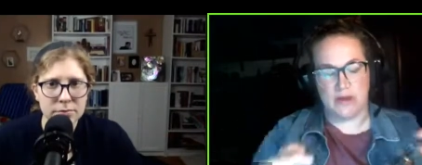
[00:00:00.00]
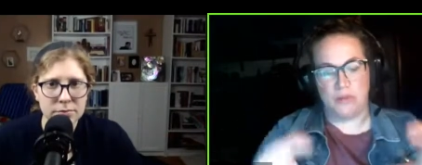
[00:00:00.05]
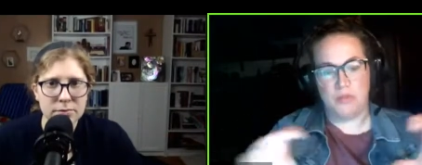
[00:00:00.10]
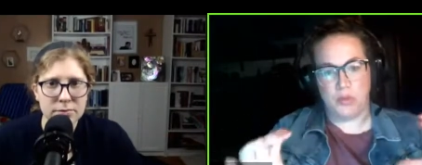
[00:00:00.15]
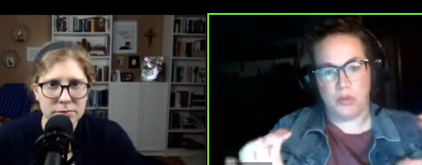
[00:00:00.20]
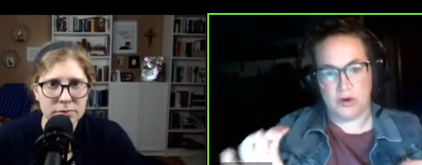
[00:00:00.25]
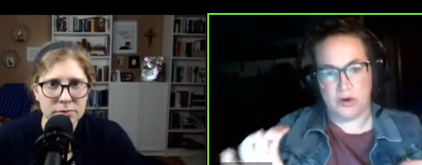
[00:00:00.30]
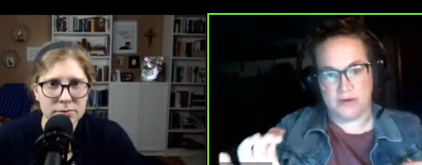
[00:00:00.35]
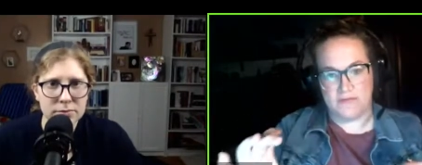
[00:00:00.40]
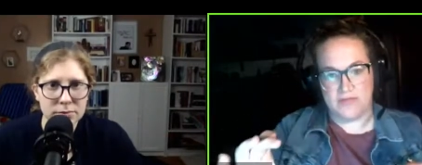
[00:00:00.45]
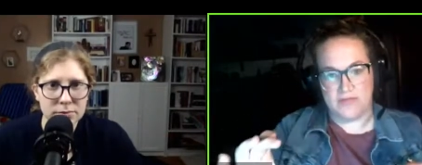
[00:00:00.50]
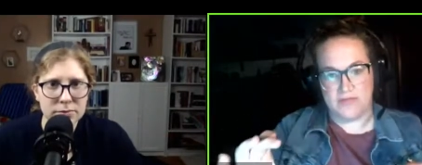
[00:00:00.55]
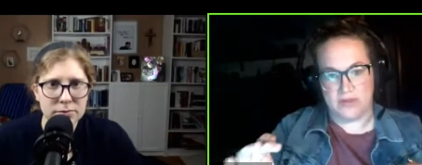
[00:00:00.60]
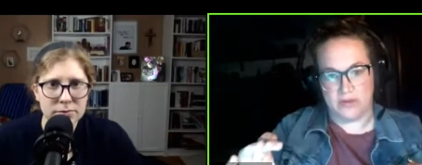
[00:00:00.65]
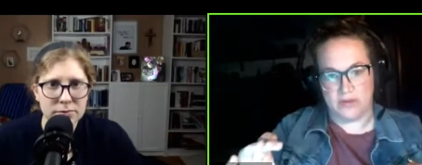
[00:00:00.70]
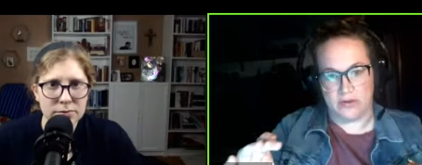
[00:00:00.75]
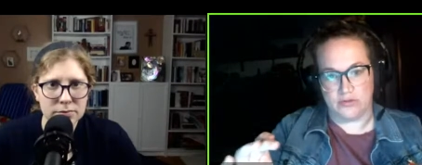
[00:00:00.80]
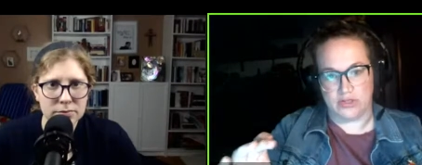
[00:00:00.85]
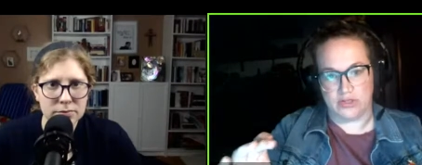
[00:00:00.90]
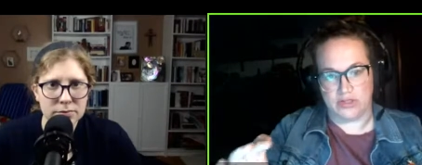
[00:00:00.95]
Speaker 1: a board of
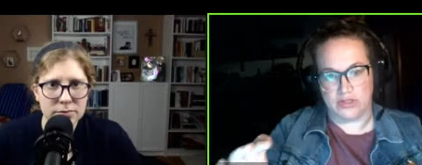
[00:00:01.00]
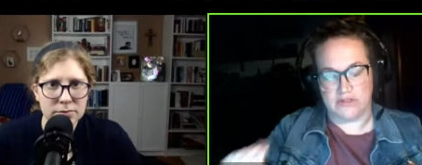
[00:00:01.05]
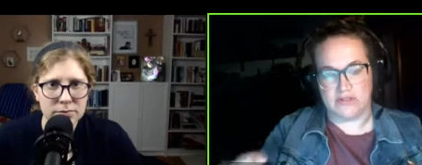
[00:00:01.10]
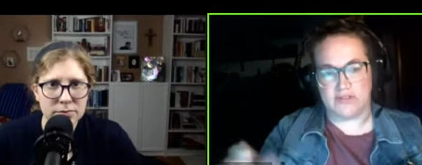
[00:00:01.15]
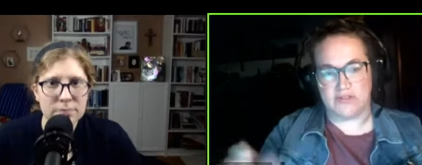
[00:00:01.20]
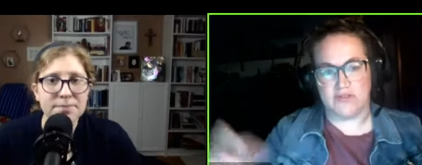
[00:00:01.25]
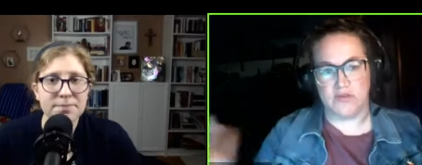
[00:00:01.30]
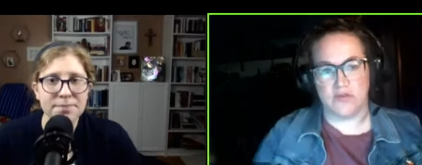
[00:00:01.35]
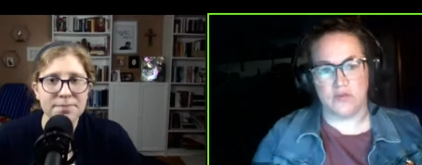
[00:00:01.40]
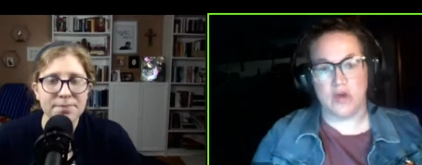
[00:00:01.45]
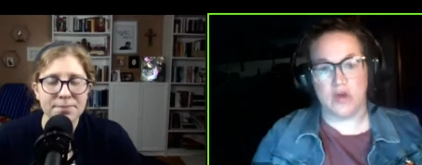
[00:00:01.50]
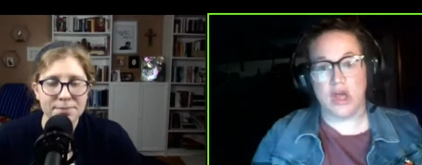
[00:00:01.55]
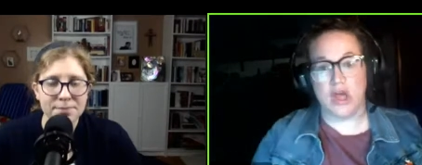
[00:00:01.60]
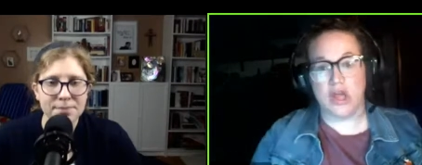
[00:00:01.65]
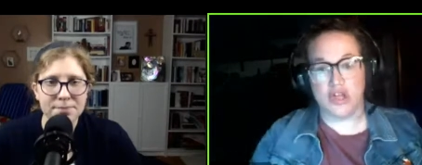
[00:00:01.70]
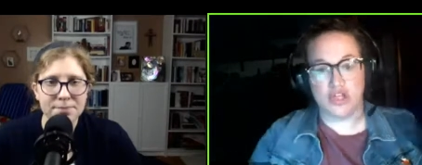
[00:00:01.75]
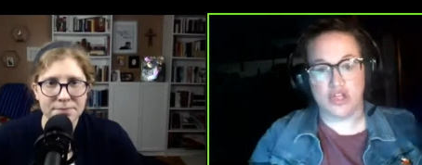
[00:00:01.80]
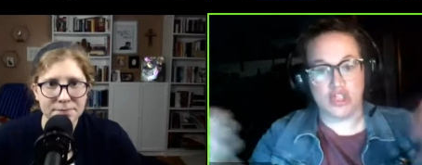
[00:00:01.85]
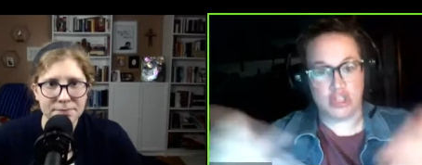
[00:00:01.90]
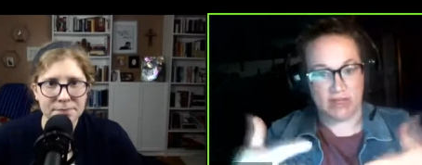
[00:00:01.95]
theologians who
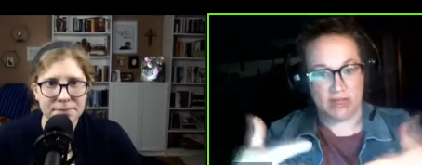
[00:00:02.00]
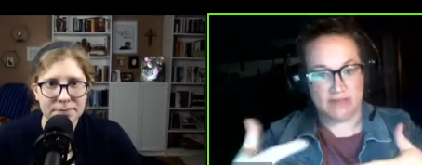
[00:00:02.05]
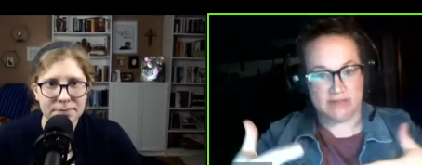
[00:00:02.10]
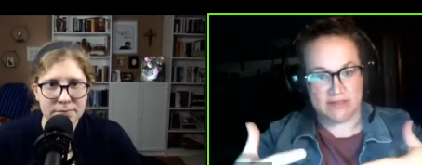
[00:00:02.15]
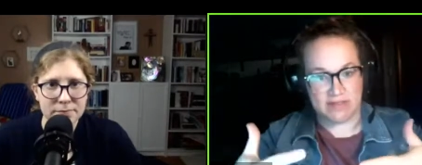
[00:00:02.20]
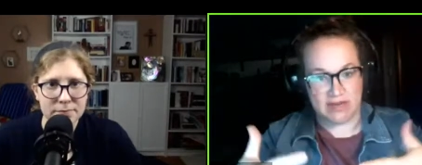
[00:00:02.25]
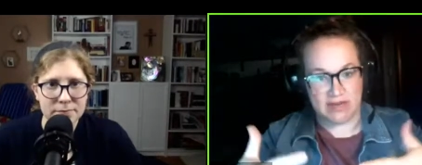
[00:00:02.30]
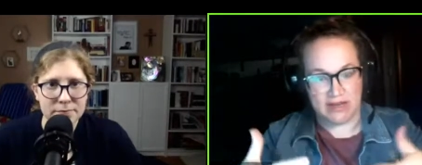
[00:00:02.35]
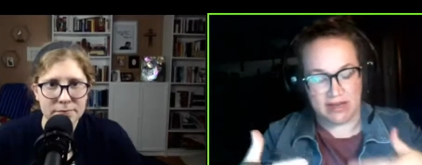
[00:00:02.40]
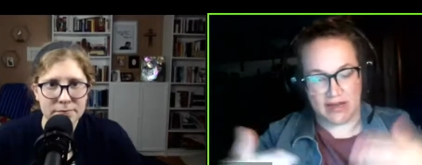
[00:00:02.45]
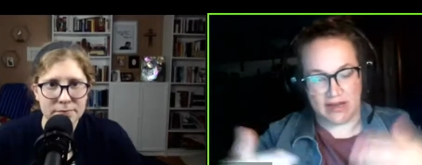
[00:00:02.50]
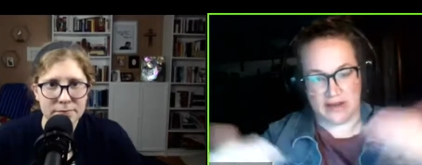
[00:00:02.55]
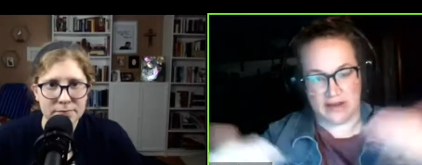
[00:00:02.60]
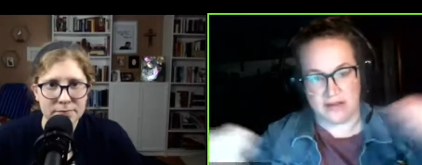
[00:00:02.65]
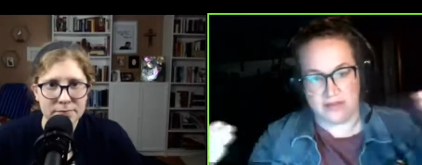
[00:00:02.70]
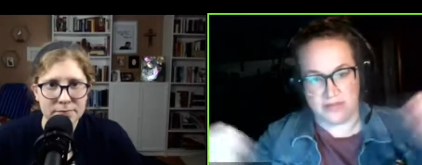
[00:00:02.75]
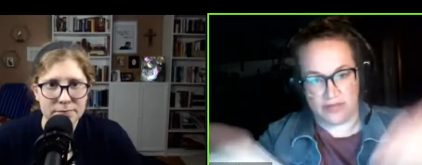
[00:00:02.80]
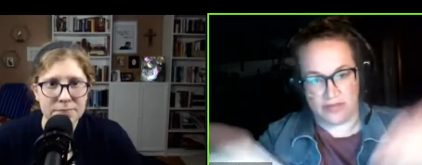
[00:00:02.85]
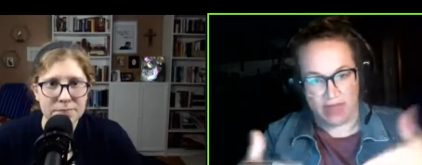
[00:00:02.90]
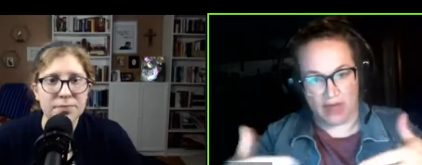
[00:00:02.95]
mm just
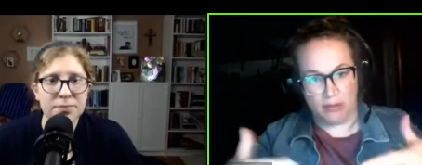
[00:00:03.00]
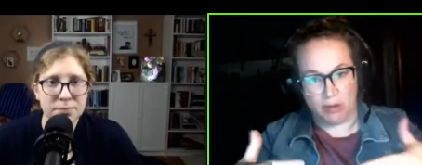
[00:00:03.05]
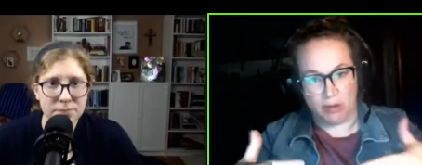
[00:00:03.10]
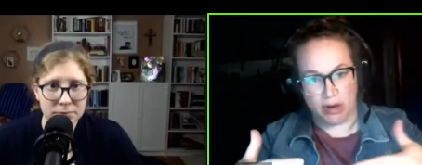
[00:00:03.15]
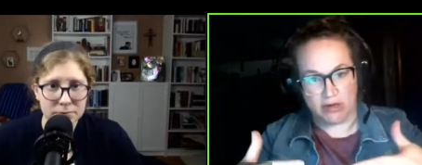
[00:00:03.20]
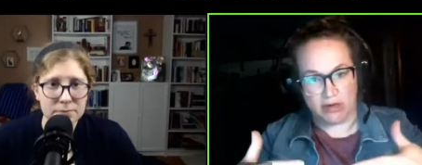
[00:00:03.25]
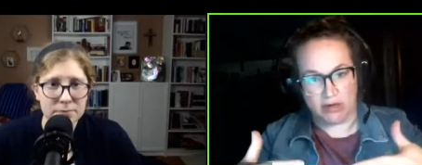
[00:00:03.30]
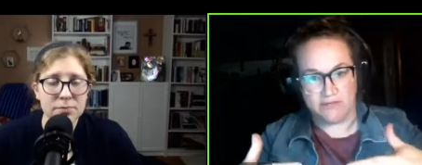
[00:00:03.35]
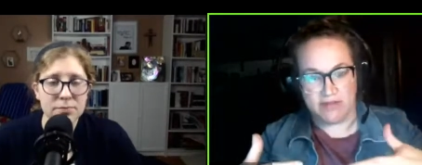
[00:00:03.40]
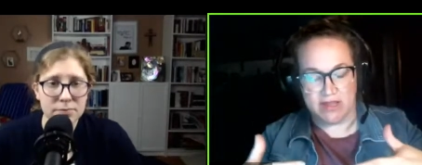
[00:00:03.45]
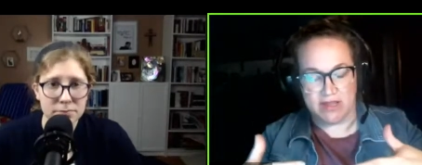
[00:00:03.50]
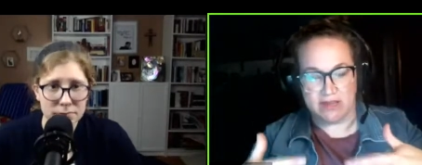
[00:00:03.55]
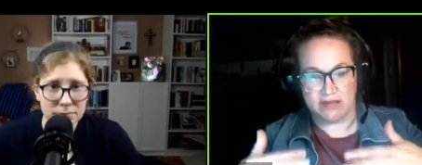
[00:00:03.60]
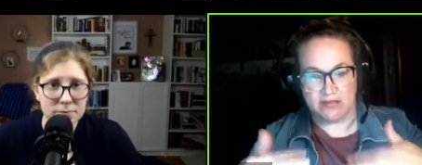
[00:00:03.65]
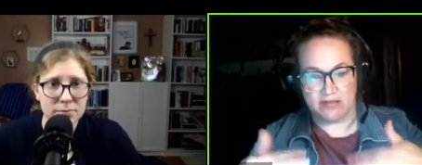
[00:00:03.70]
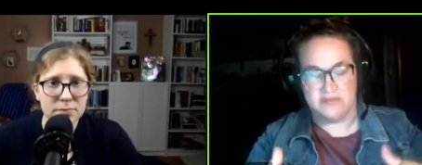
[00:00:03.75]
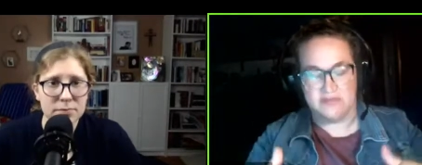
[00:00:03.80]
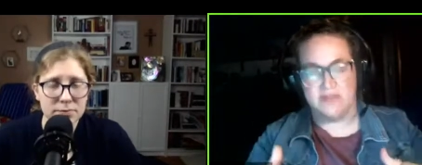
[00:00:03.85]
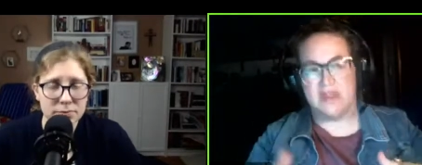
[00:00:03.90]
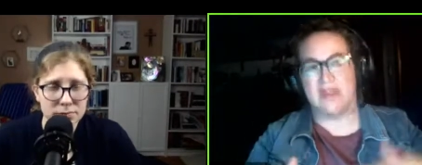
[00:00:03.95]
study that part of the
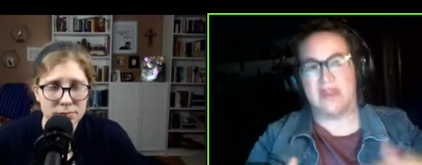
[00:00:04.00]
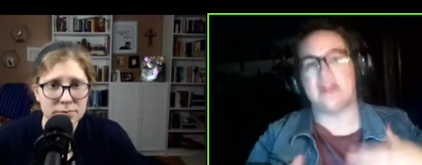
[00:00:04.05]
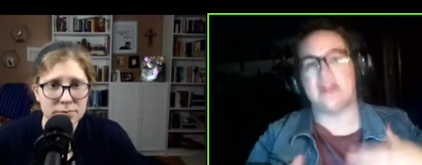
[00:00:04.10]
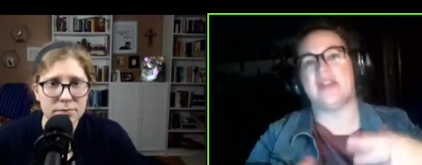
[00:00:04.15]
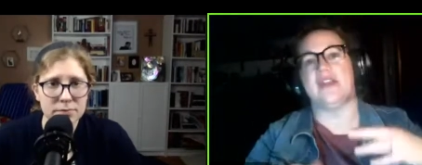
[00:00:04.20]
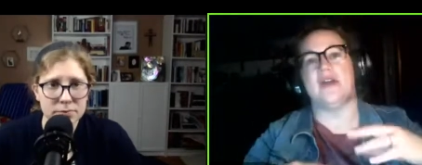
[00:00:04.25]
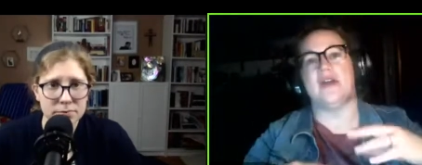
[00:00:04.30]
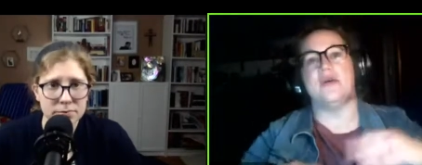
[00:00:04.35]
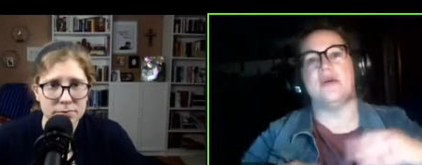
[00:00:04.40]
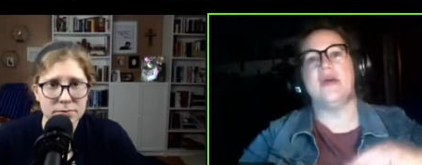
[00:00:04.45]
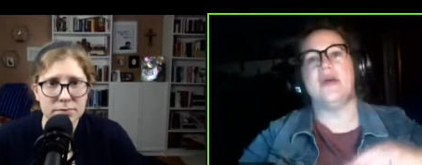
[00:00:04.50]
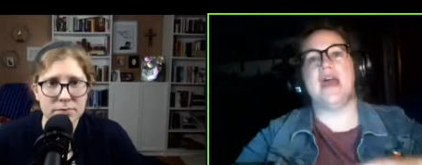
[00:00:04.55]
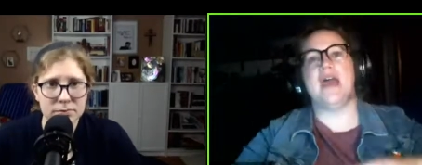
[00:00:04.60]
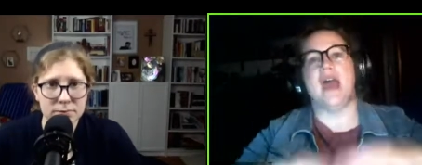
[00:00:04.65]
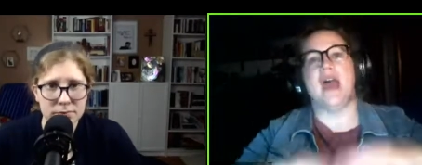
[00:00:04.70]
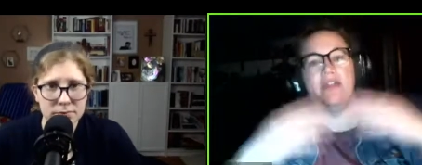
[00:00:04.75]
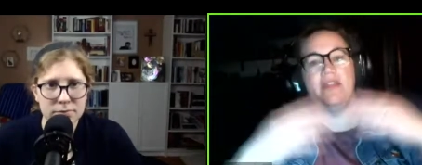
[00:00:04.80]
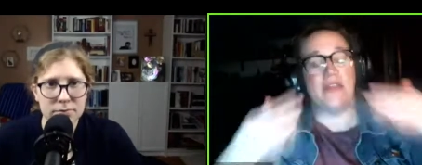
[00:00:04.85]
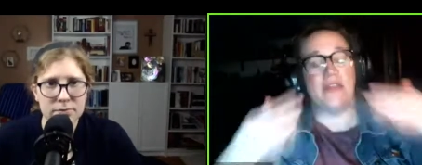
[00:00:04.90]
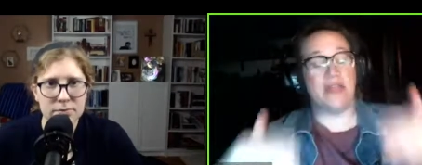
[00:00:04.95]
thing you know
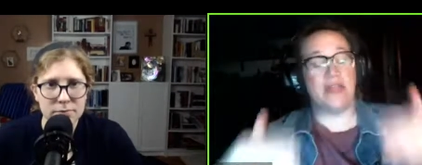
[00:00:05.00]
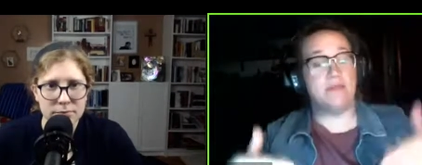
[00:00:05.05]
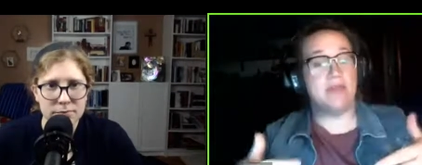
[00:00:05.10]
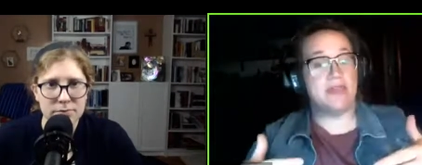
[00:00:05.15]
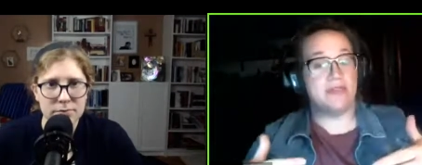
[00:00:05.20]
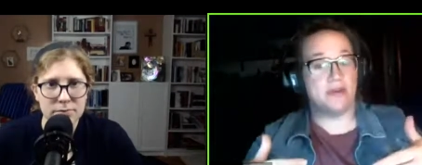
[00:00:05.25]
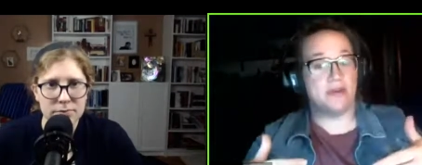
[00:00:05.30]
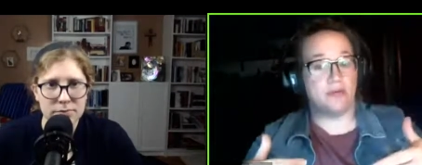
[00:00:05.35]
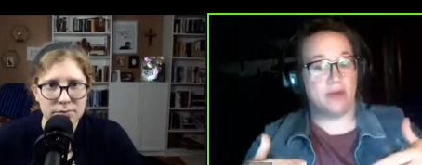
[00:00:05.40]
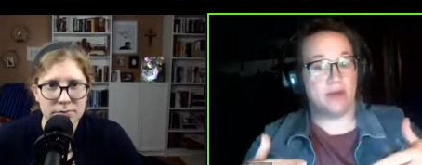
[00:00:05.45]
and then they make their